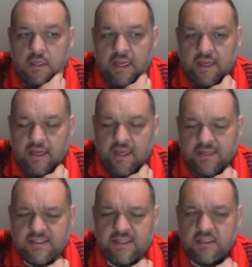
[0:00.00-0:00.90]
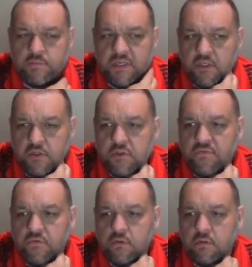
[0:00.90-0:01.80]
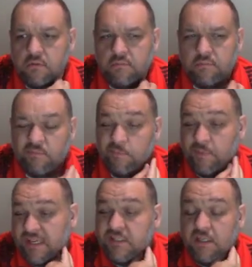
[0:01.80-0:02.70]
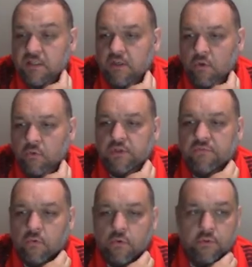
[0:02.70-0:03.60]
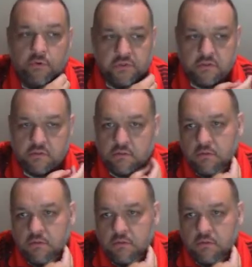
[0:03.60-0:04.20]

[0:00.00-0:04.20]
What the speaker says: I see this being useful basically only for those,